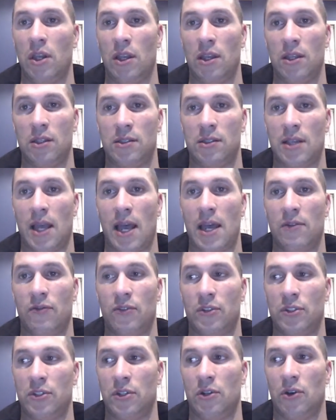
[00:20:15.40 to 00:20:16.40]
inside of
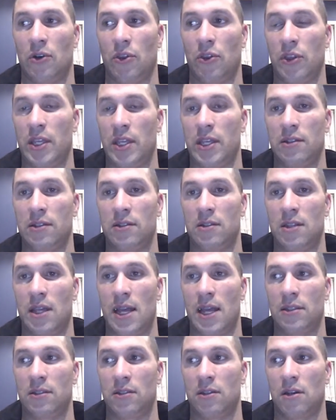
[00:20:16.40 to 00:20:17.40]
us, things
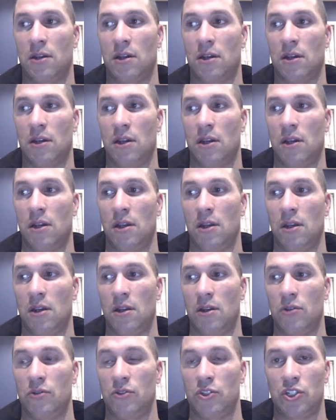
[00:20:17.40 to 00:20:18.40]
that
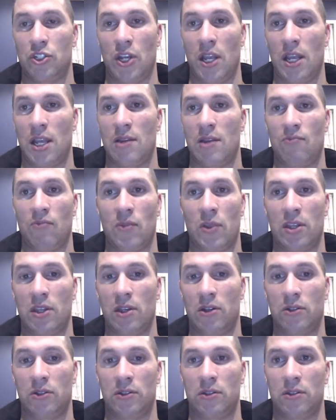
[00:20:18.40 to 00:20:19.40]
shame,
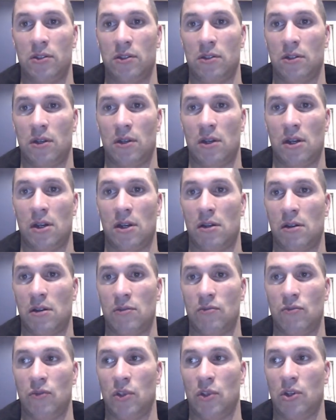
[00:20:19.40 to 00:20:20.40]
guilt,
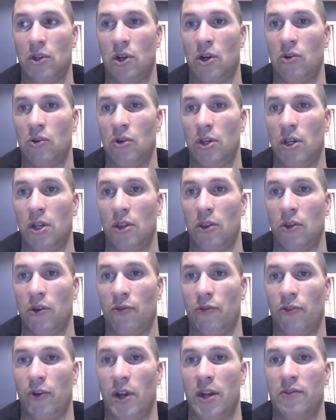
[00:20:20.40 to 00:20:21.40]
they're
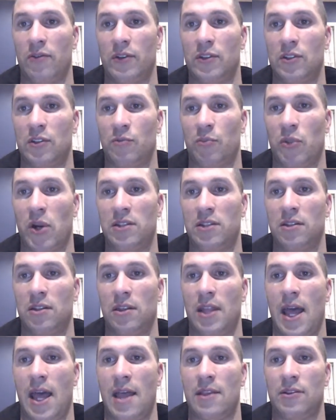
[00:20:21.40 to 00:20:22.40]
afraid of
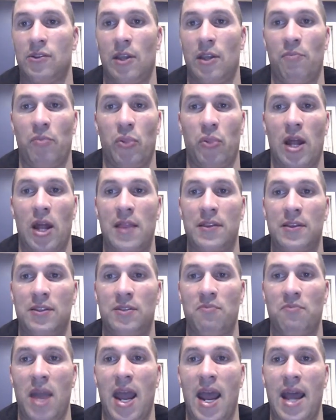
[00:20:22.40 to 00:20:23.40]
expressing that. So they put on
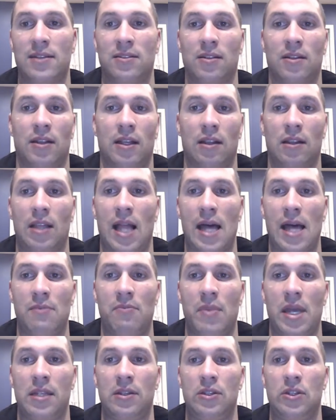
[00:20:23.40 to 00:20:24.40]
this mask like a lot of
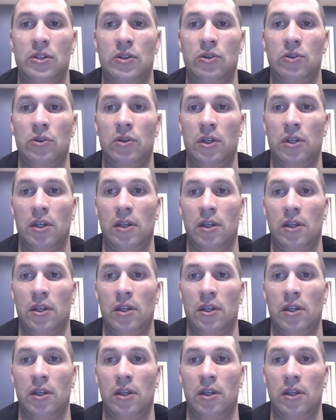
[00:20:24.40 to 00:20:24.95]
men do.